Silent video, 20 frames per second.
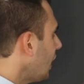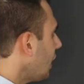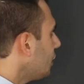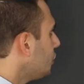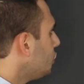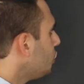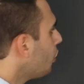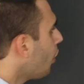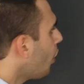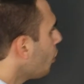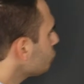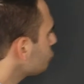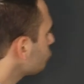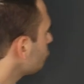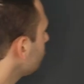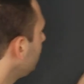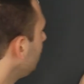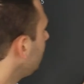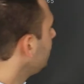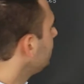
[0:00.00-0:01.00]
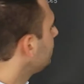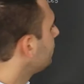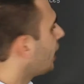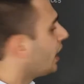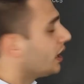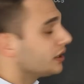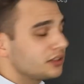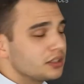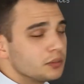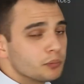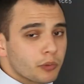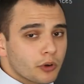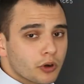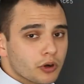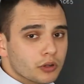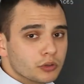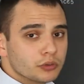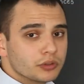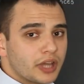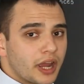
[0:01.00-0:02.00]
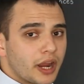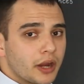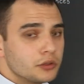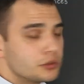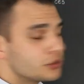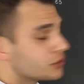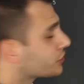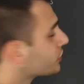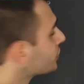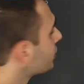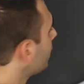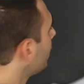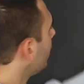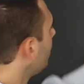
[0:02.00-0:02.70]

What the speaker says: You also need anti-parallel diodes